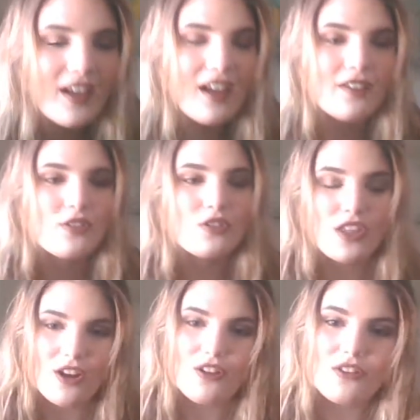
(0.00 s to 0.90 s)
Uh,
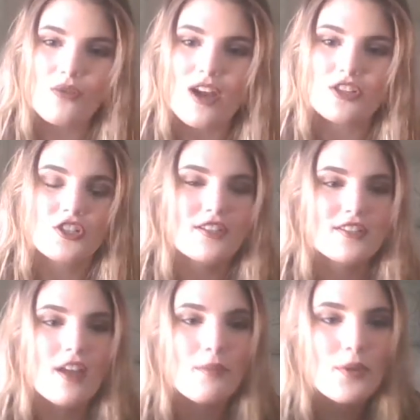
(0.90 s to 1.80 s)
here are the questions.
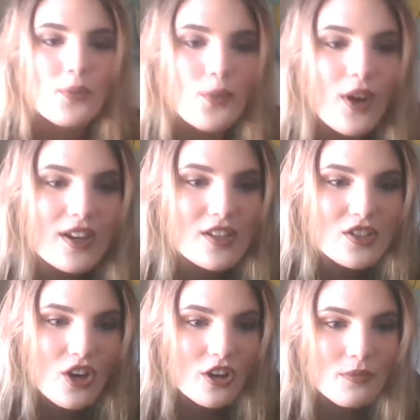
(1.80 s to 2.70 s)
Number one,
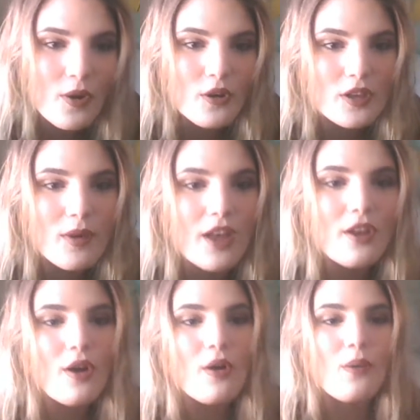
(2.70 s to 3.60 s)
starter
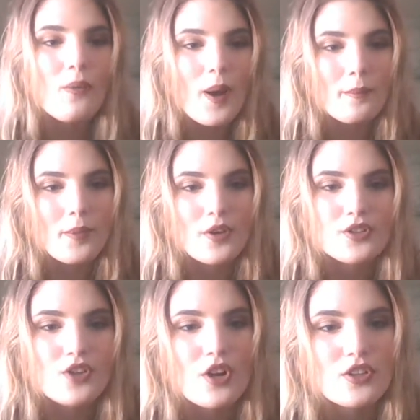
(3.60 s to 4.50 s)
Pokemon, what book
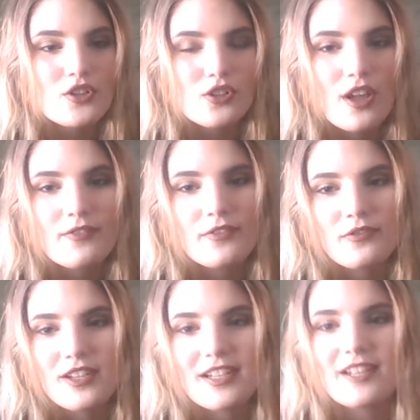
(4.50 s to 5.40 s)
started your love of
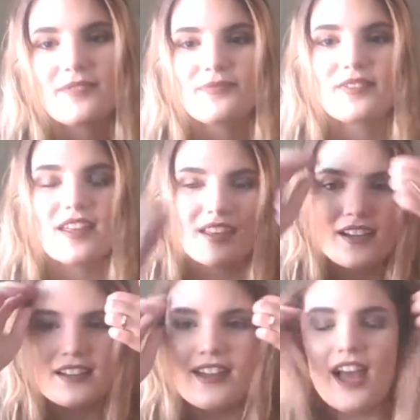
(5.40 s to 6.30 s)
reading?
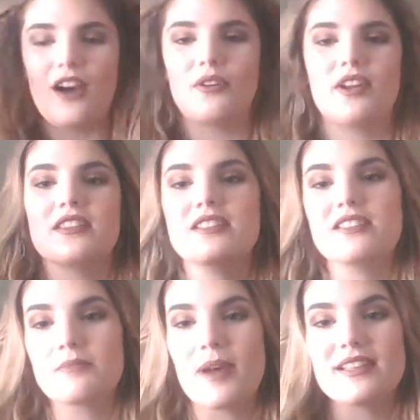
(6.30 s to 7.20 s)
Now,
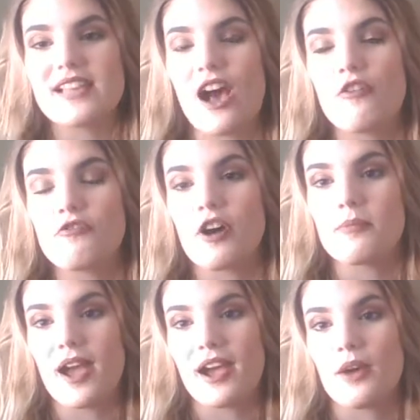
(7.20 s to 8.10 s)
this depends how
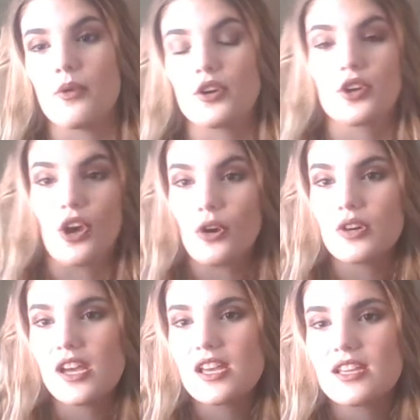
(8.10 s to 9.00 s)
far back I want to go,
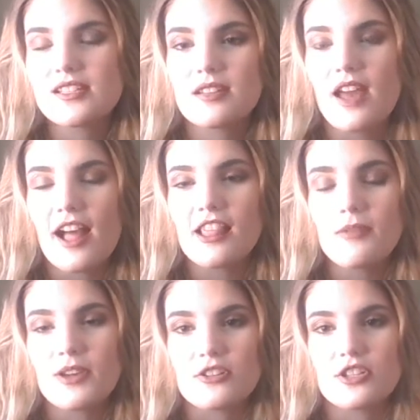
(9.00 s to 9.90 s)
because in
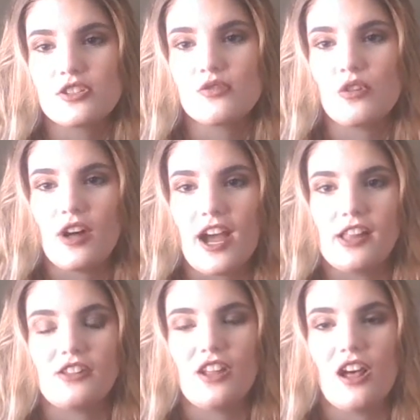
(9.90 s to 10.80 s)
elementary school,
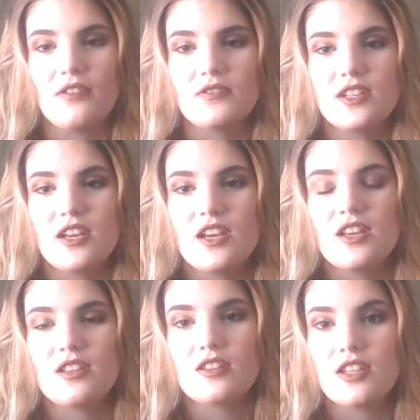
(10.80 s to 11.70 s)
I loved
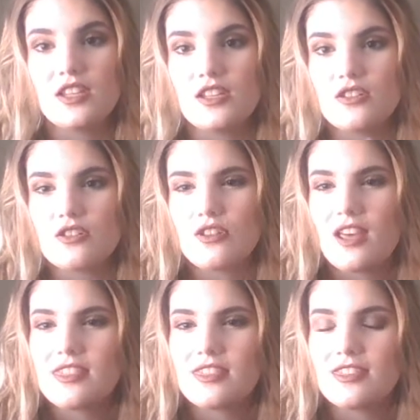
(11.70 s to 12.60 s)
the,
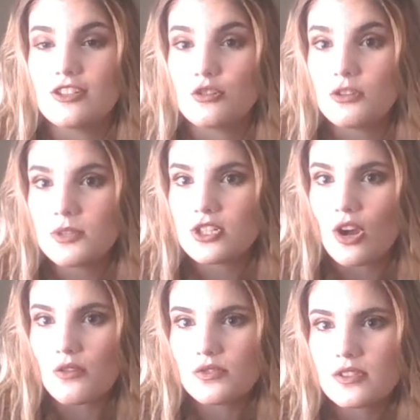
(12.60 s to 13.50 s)
the Junie B.
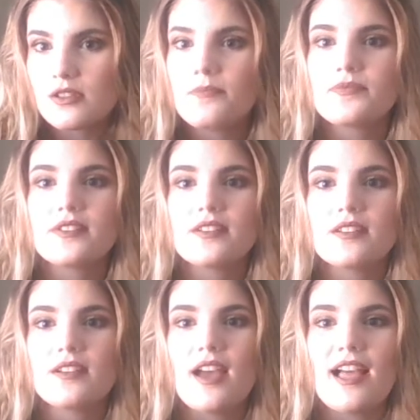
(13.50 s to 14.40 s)
Jones.
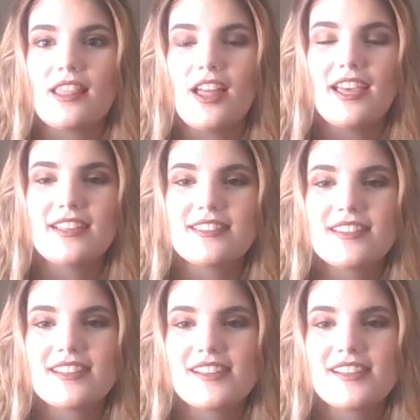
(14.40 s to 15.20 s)
I liked,